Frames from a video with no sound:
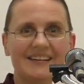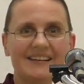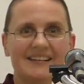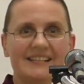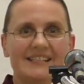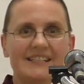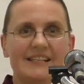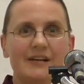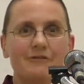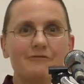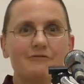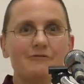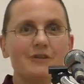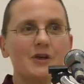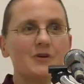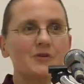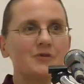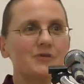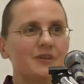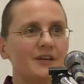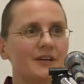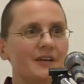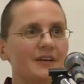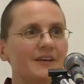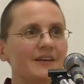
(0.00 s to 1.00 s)

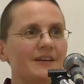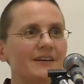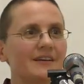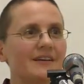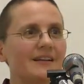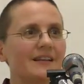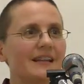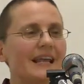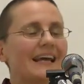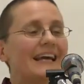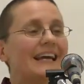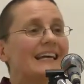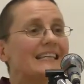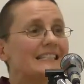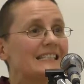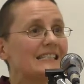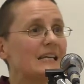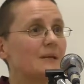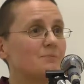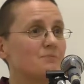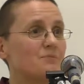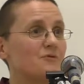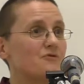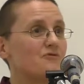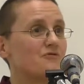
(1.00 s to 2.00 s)
Self-loathing. Like I
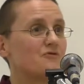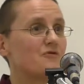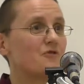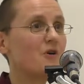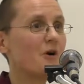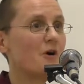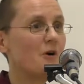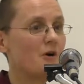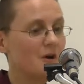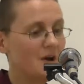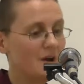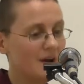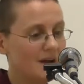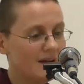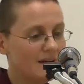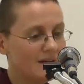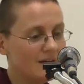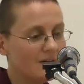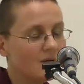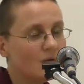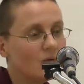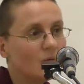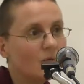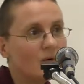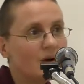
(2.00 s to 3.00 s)
said before,
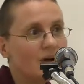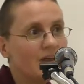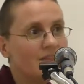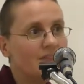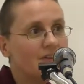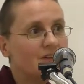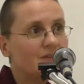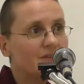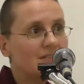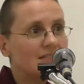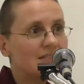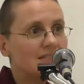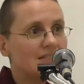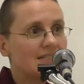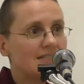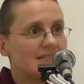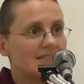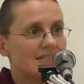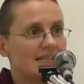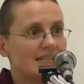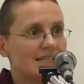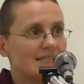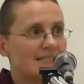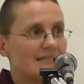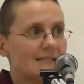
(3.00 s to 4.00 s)
when there is a
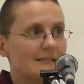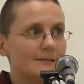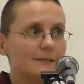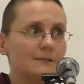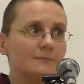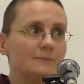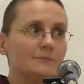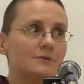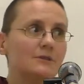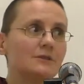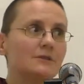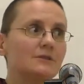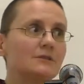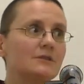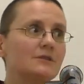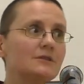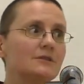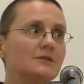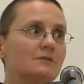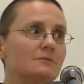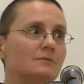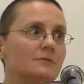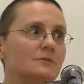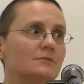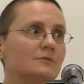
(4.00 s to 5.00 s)
sense, I'm just a
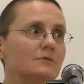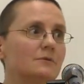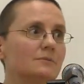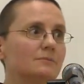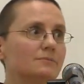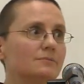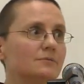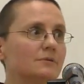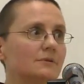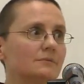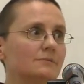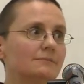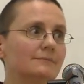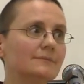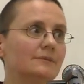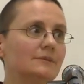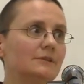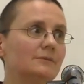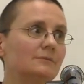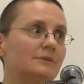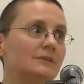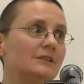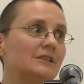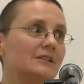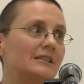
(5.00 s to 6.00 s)
little bit more important,
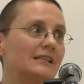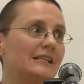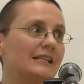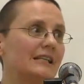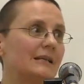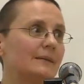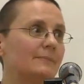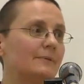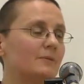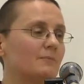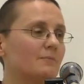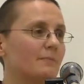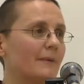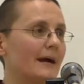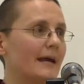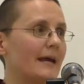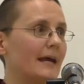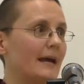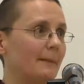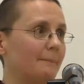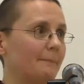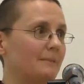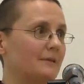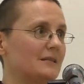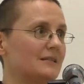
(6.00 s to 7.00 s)
I'm just a little bit, my
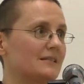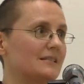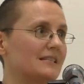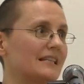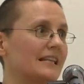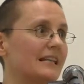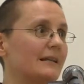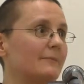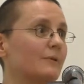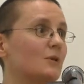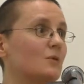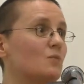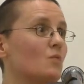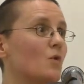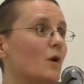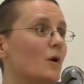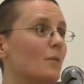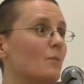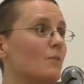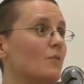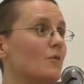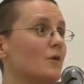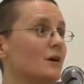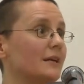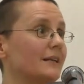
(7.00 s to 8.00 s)
happiness is a little bit more
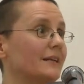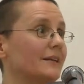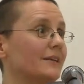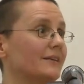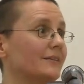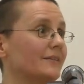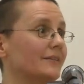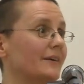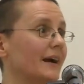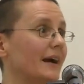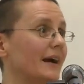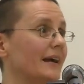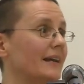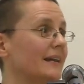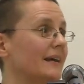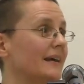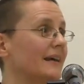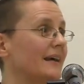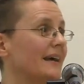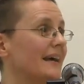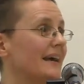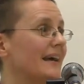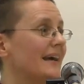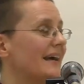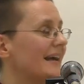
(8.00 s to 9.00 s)
important, right?
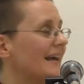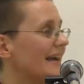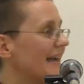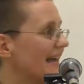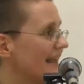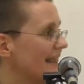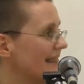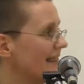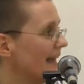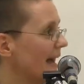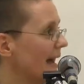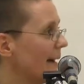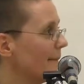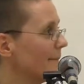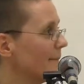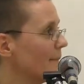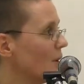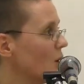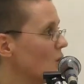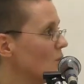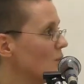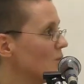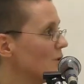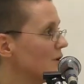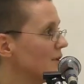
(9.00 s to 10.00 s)
In that
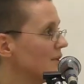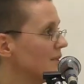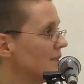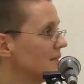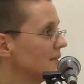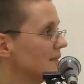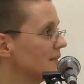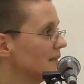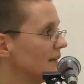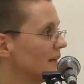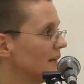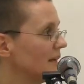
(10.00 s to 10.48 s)
moment,